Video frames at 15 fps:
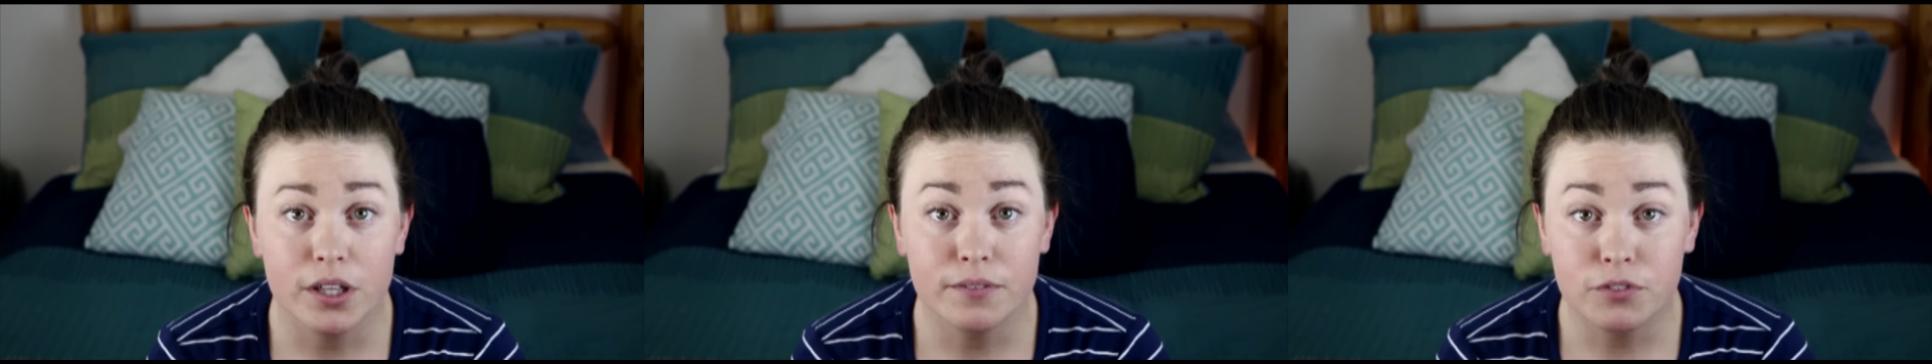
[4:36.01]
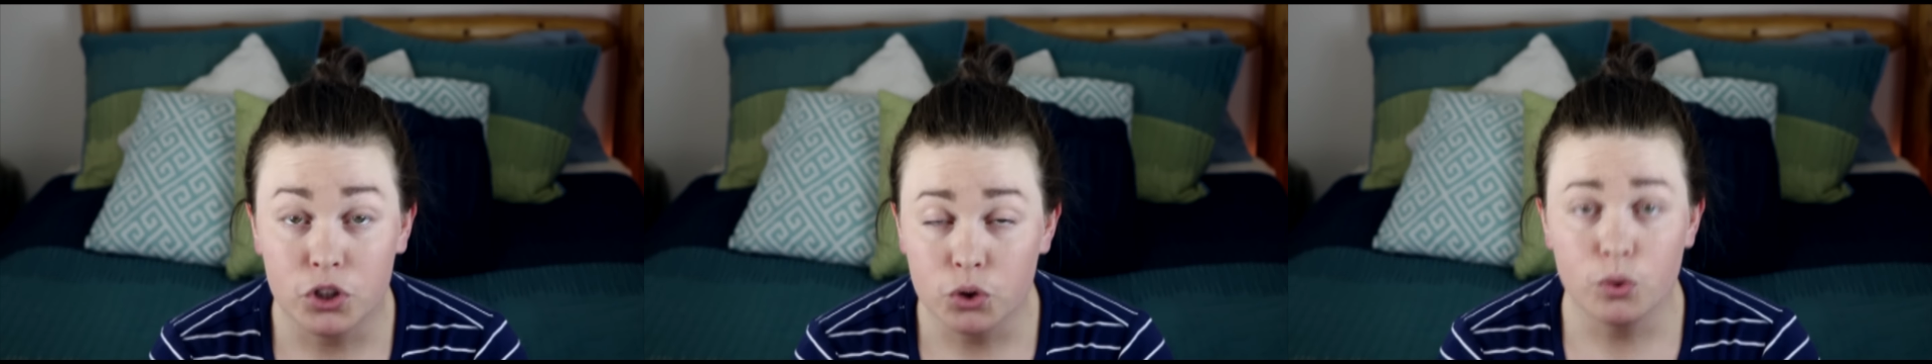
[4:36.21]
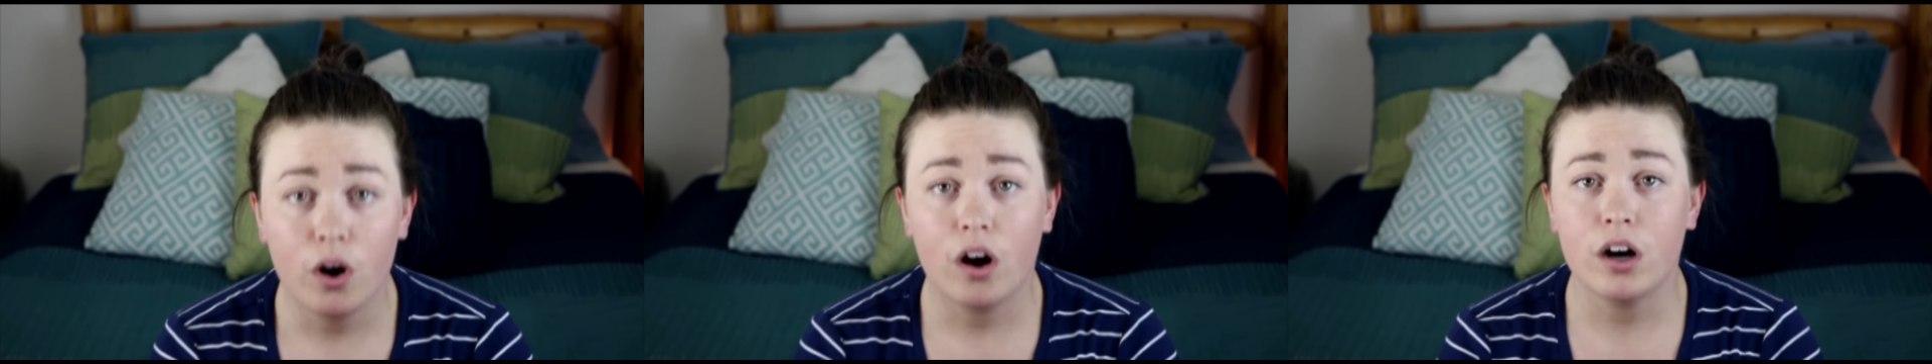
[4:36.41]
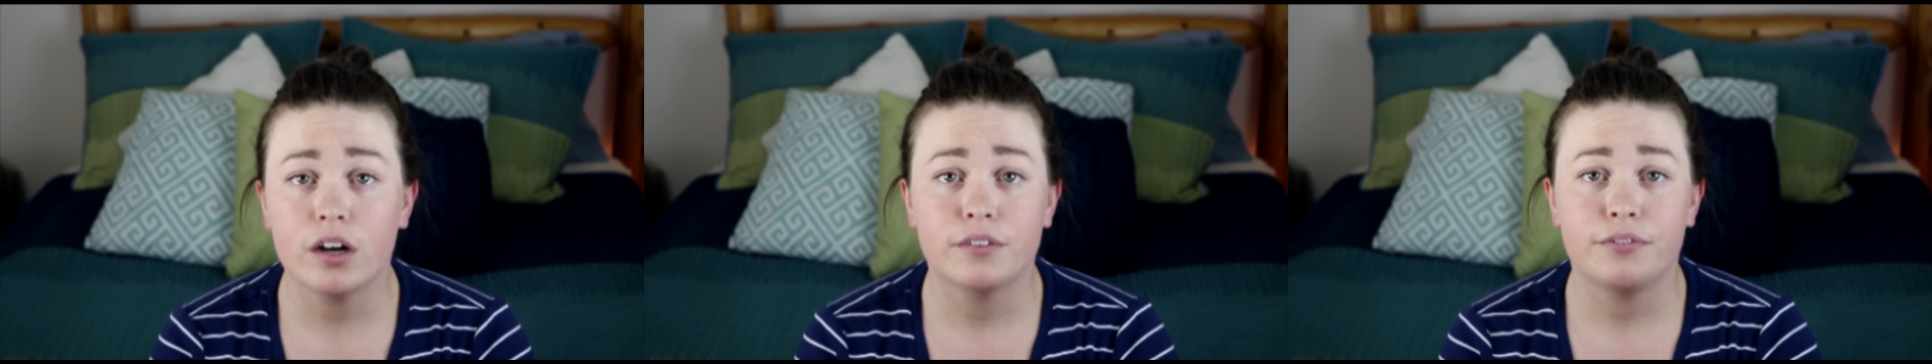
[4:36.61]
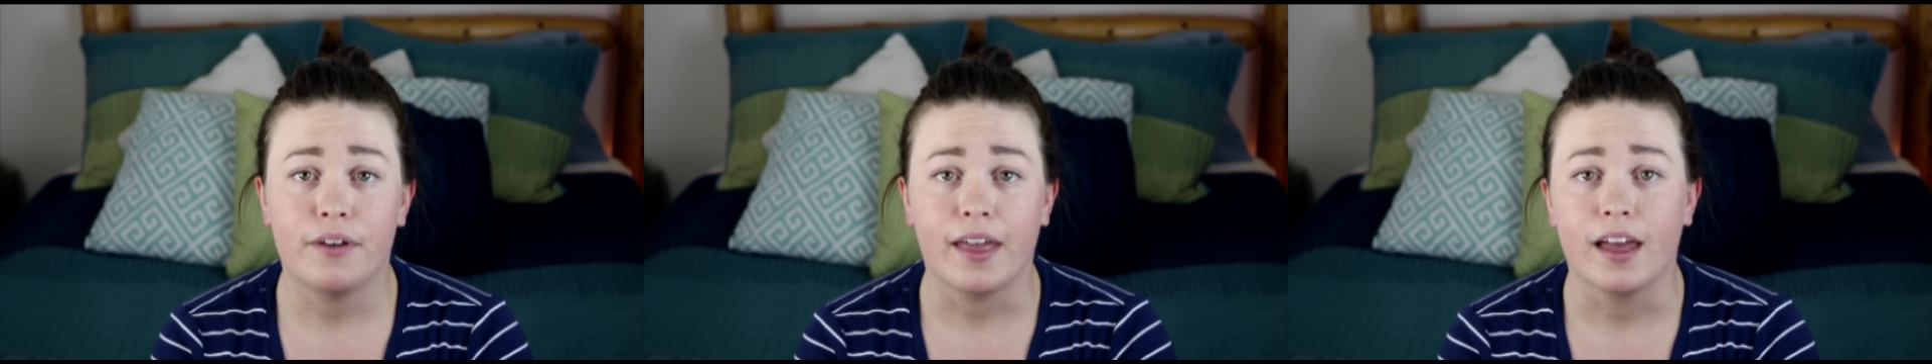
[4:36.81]
If you are a
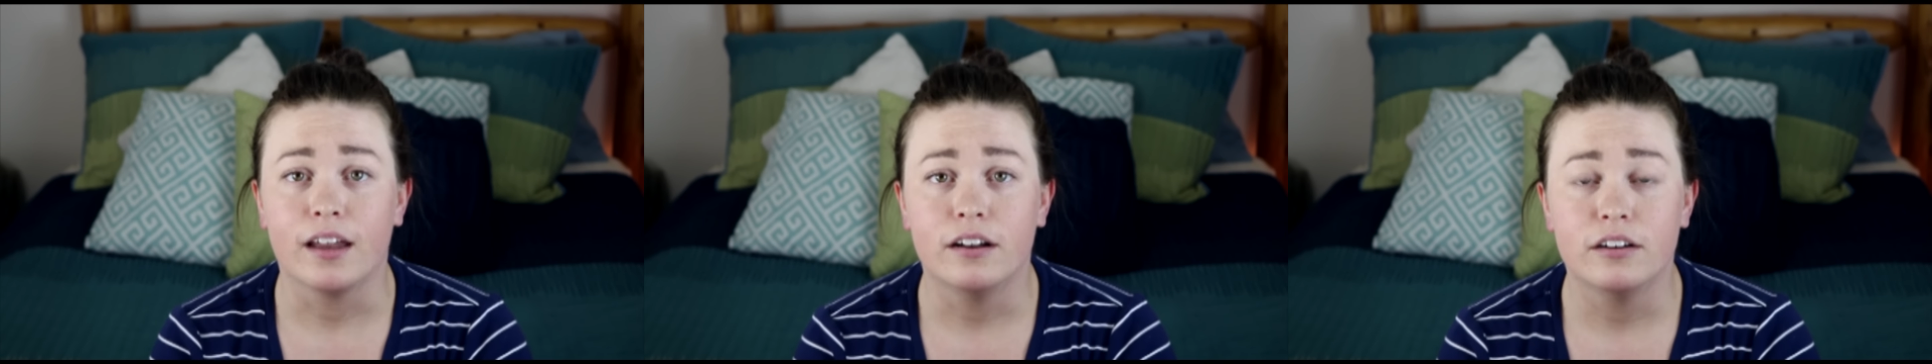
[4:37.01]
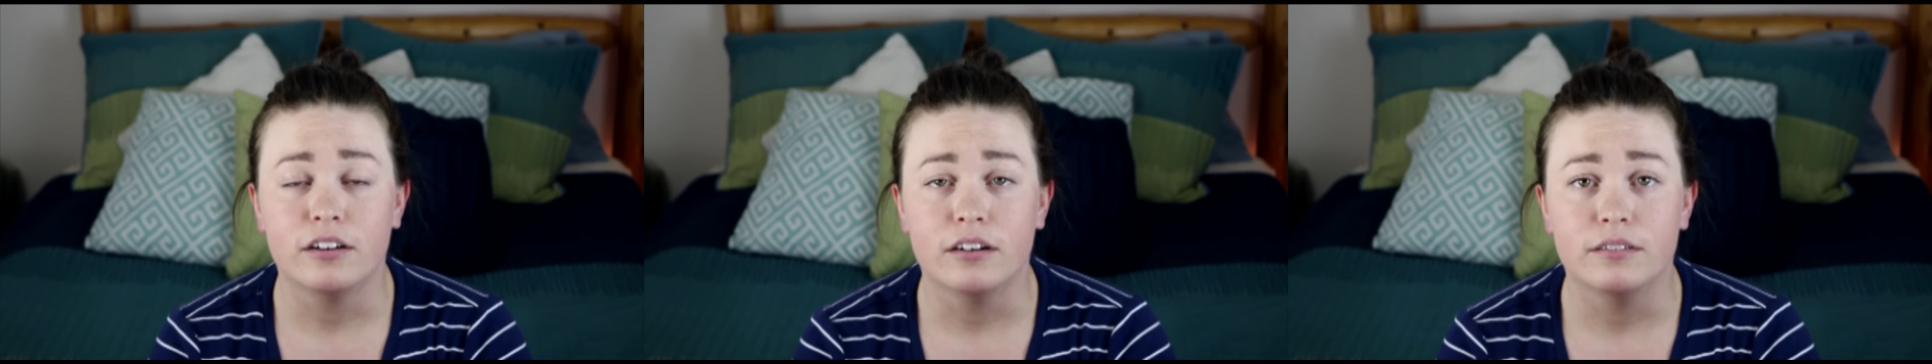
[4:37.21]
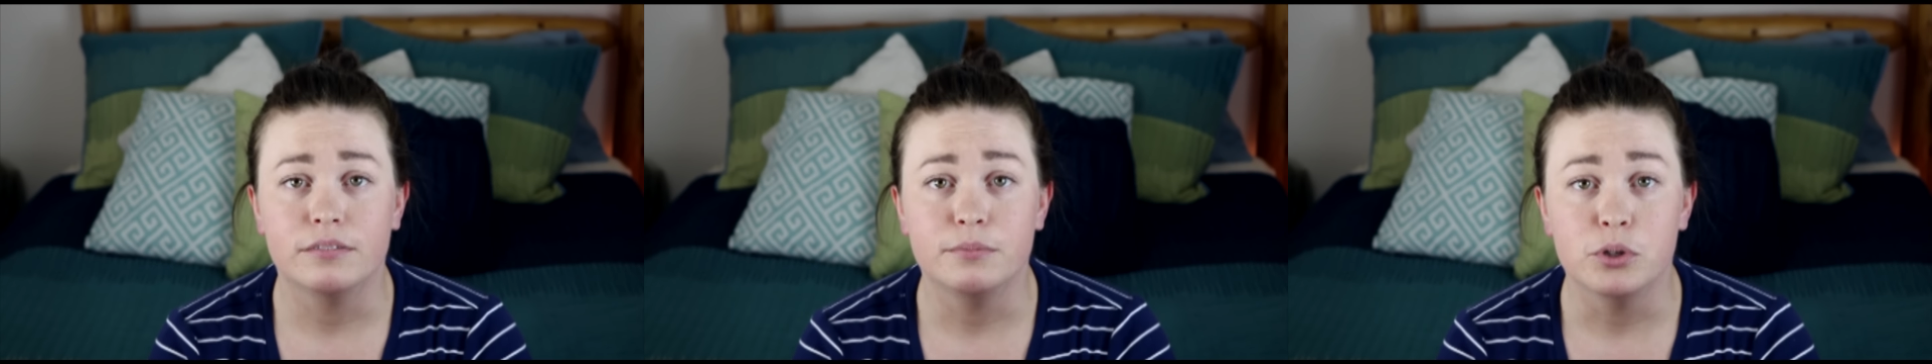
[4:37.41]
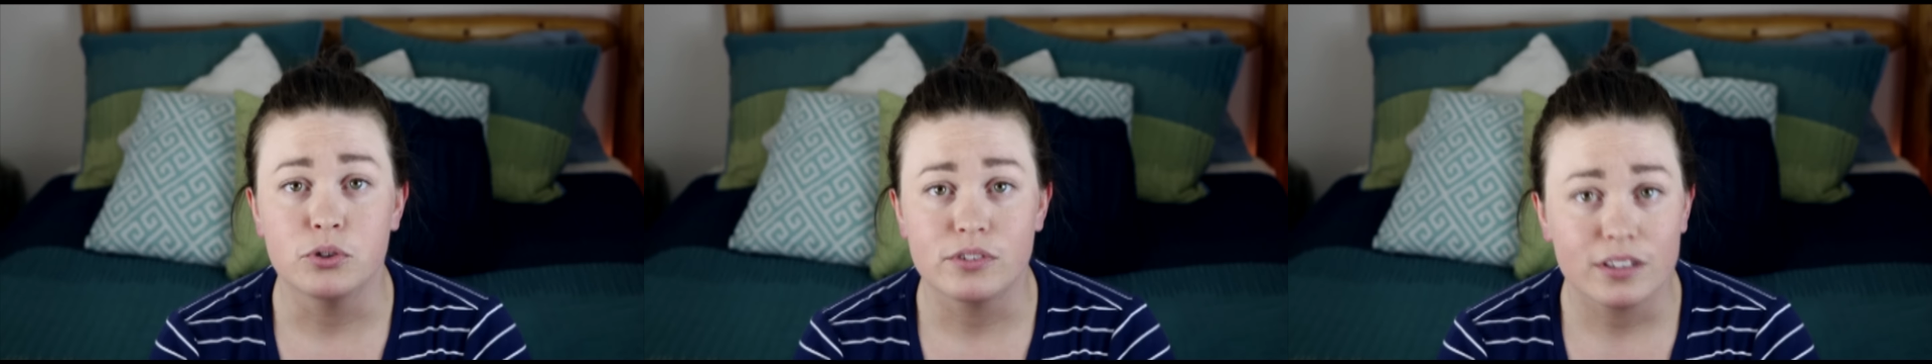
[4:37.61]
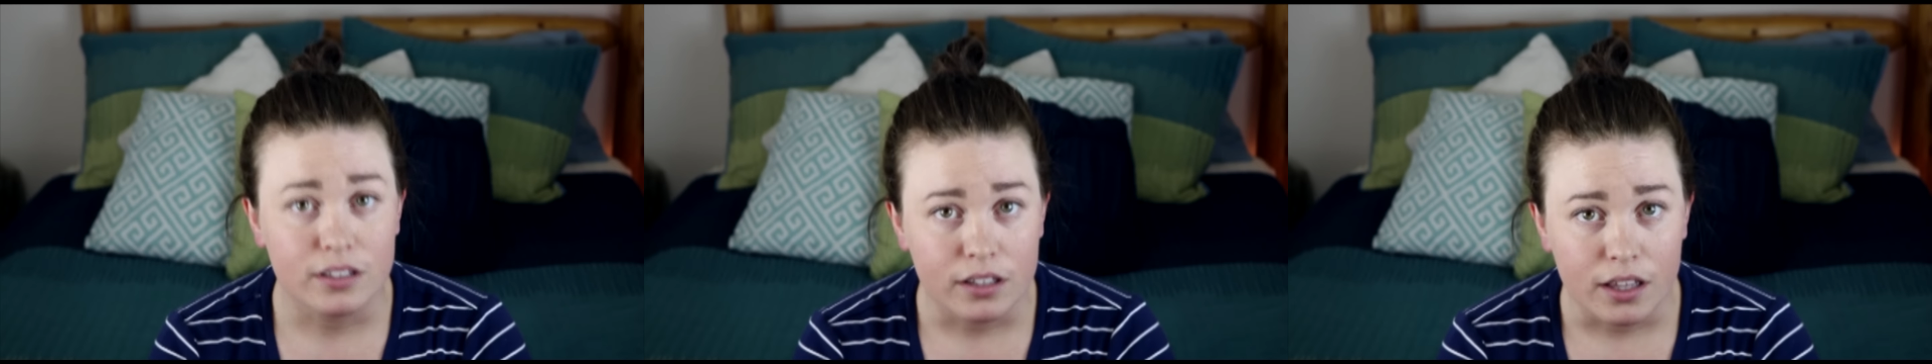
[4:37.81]
fan of
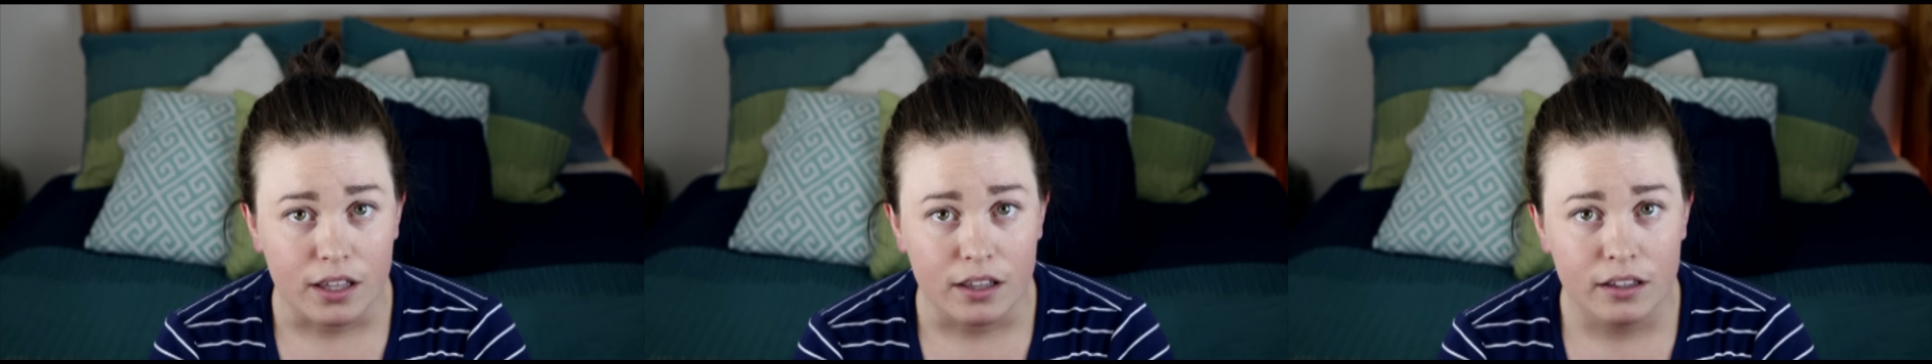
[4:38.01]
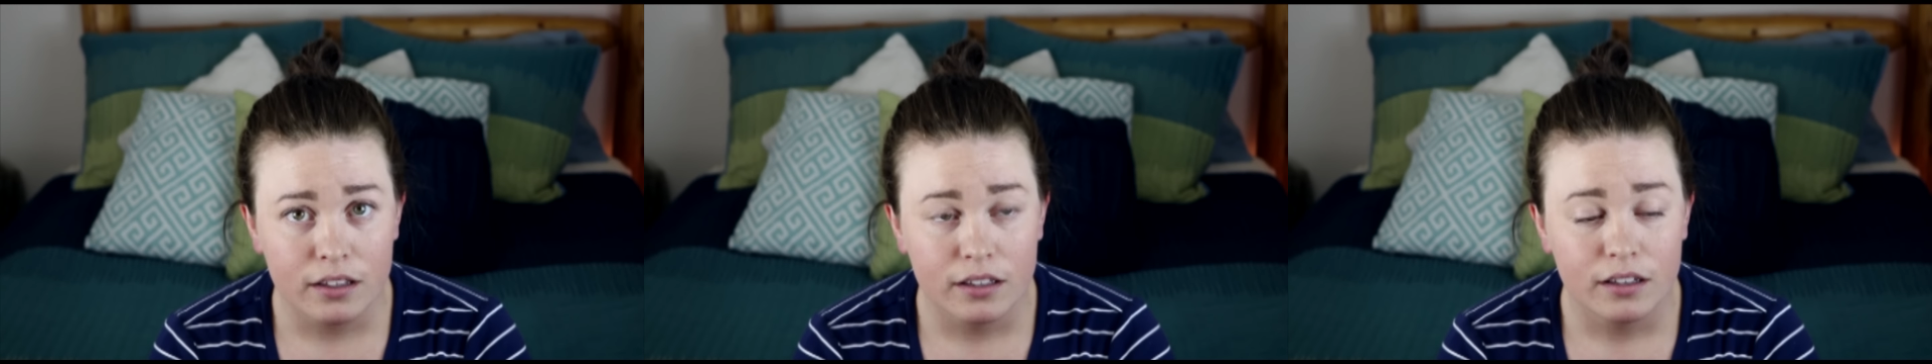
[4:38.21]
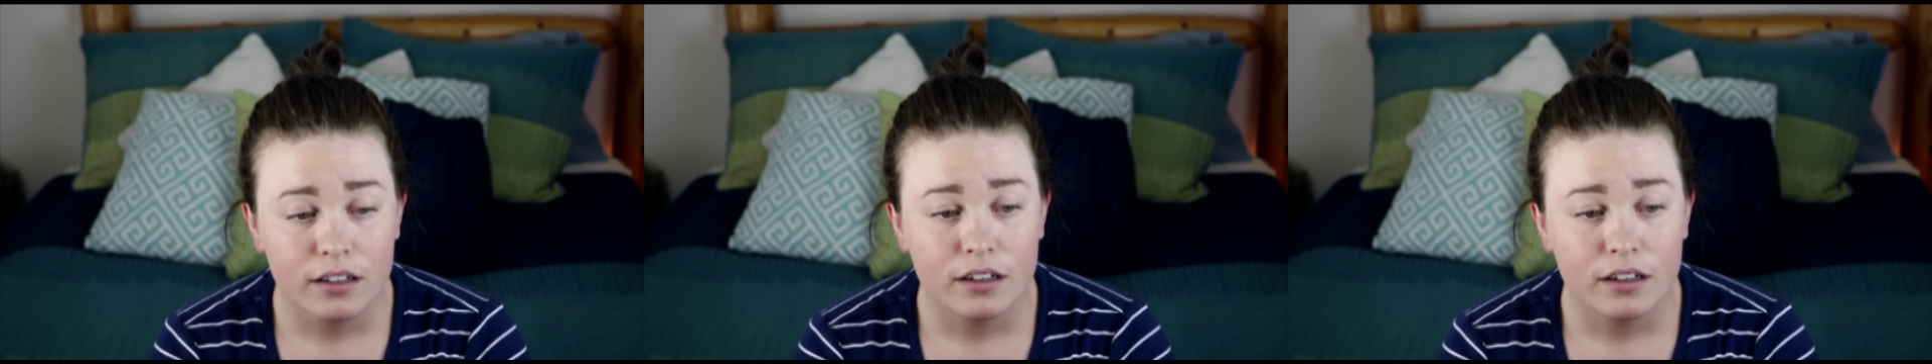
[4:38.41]
Musical.ly,